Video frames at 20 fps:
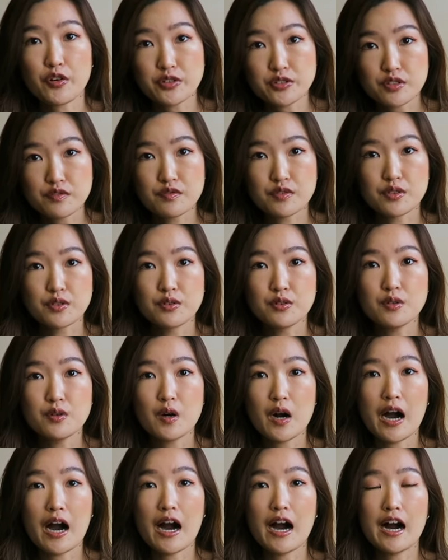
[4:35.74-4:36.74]
first of
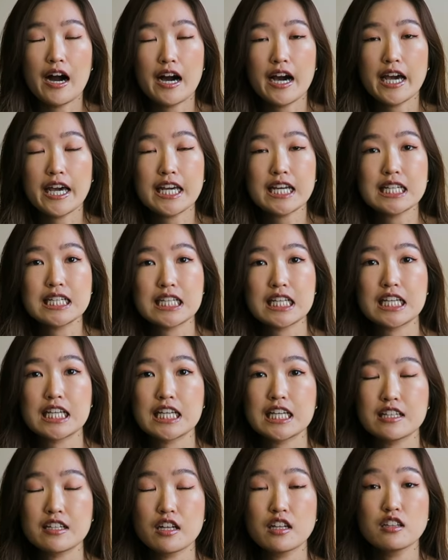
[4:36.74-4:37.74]
all, I
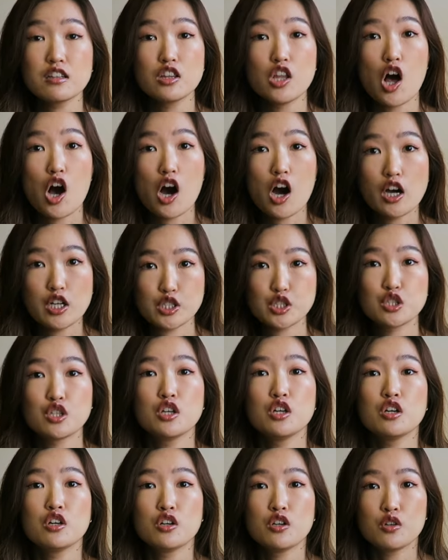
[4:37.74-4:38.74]
need large
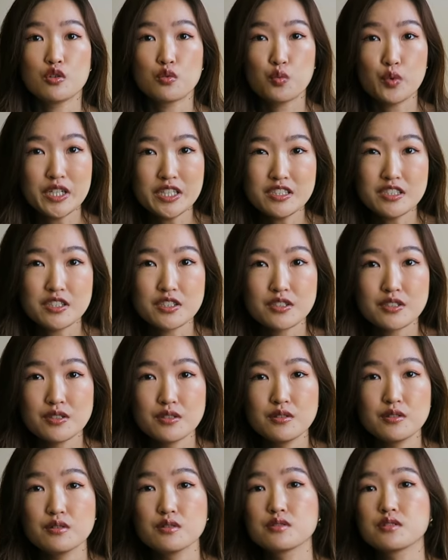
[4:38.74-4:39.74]

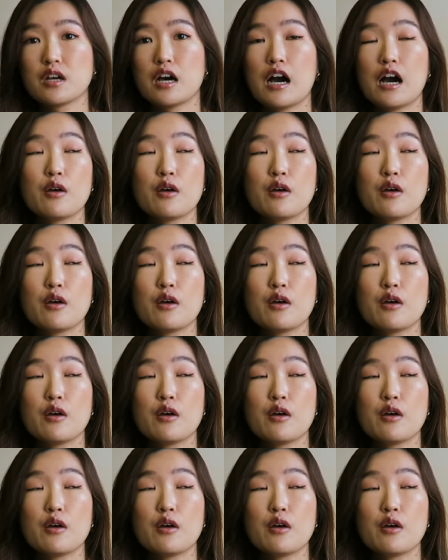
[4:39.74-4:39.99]
windows.